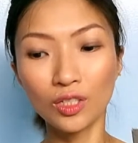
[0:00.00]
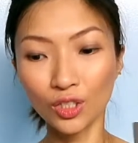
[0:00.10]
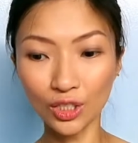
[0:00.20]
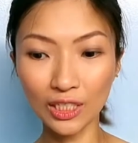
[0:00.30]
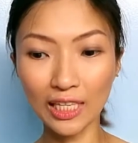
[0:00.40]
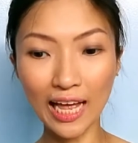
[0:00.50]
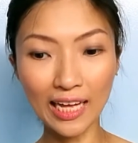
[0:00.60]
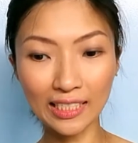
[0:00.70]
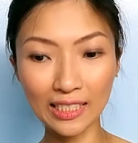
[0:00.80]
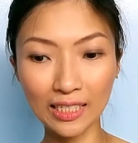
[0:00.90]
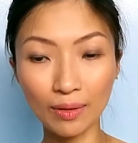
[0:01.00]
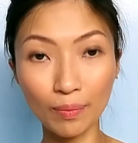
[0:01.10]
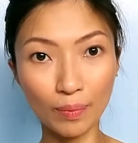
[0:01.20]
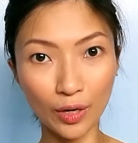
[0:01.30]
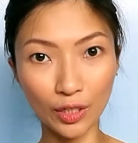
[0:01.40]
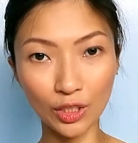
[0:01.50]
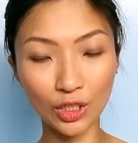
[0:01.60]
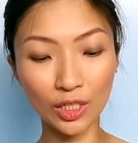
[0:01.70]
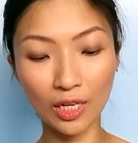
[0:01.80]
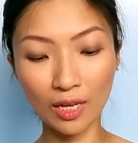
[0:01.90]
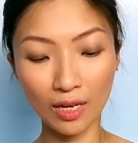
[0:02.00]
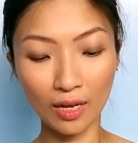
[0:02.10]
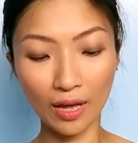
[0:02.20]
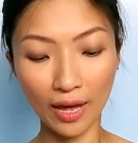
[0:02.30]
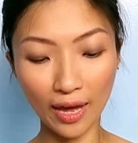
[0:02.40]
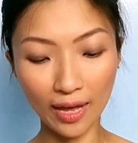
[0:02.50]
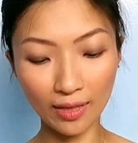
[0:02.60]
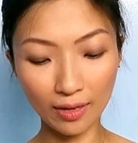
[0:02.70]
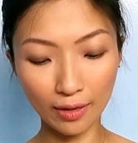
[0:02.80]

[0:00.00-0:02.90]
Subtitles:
just last March, and